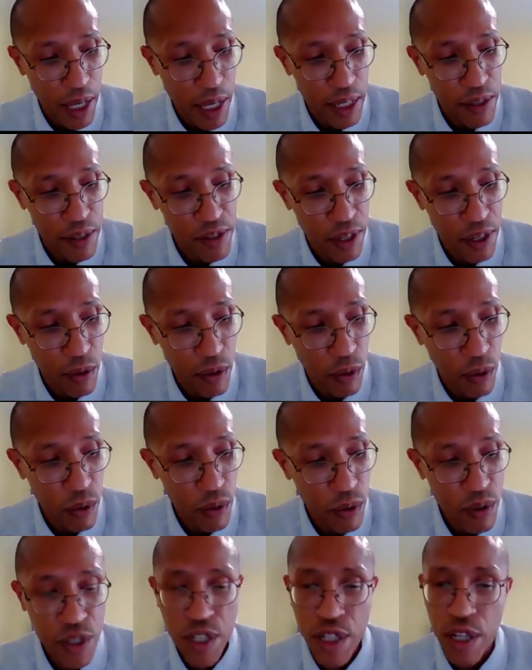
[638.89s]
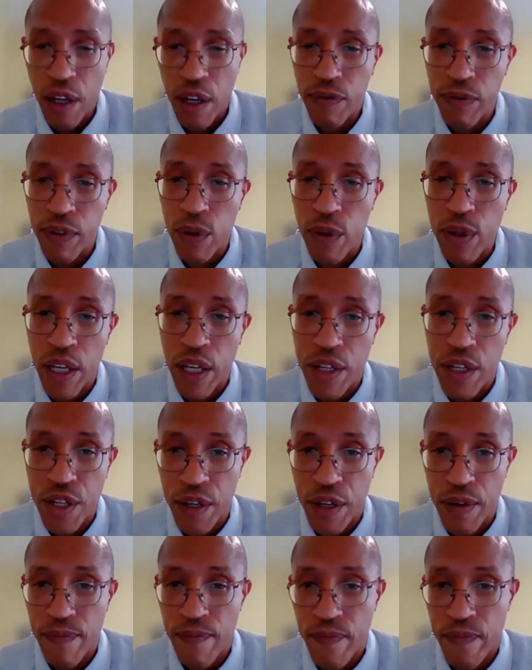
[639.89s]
at a single shelf location.